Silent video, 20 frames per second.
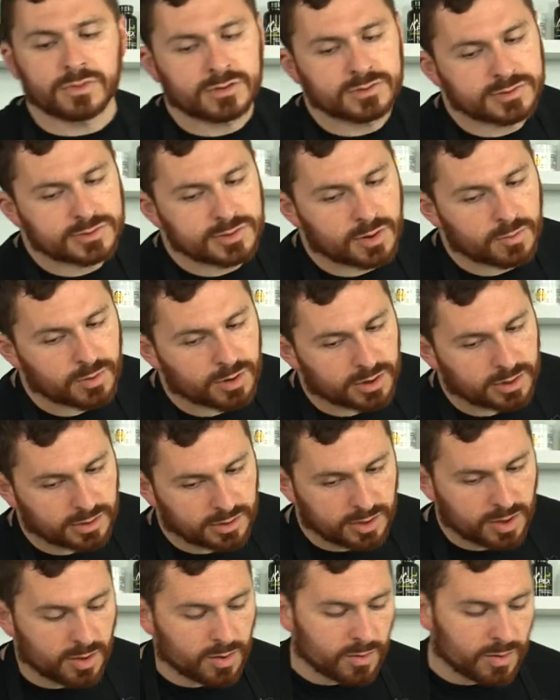So we're gonna
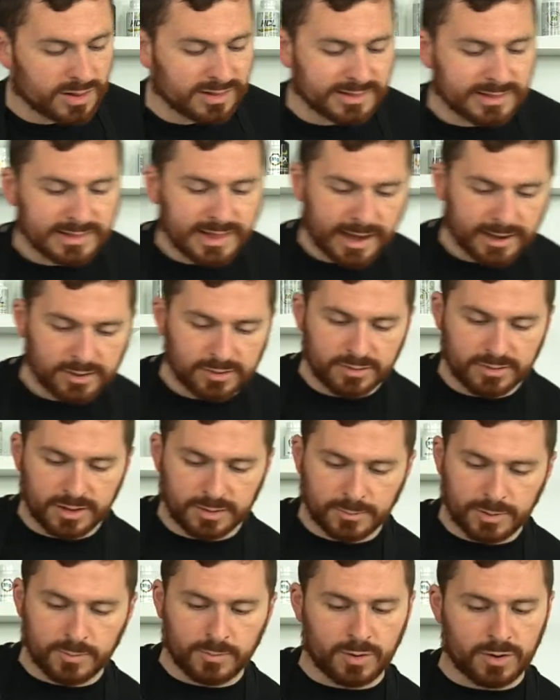go lighter than
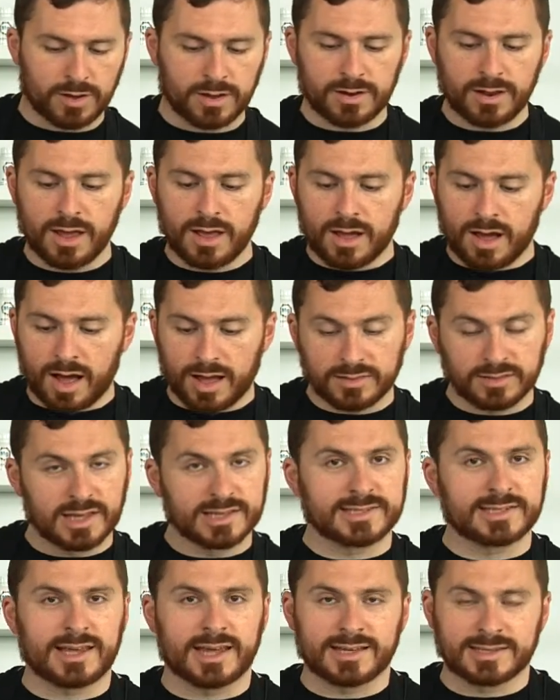we would on,
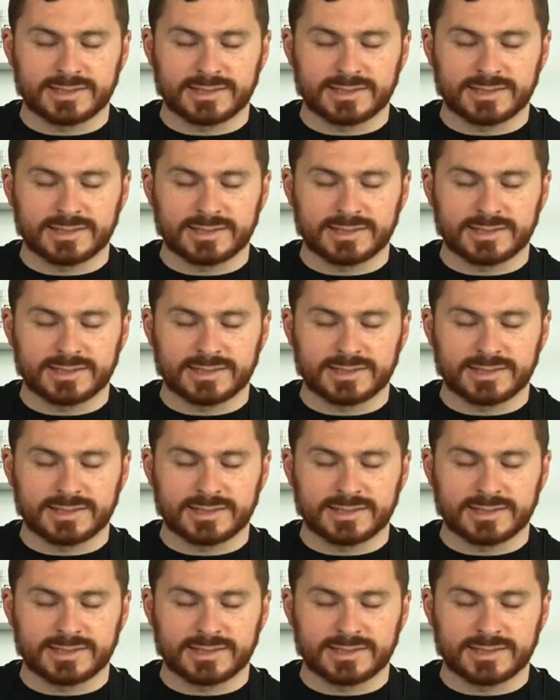let's say, a